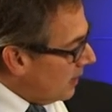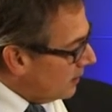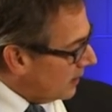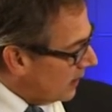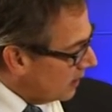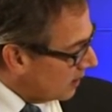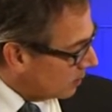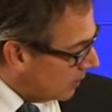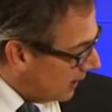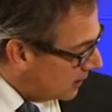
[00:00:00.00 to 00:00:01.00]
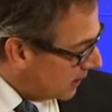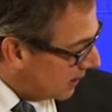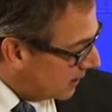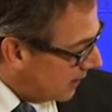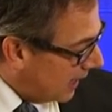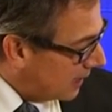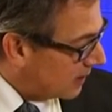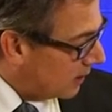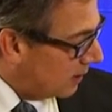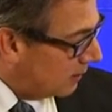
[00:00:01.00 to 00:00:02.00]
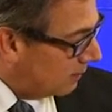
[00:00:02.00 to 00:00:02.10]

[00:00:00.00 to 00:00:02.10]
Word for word: the needle is placed into the anterior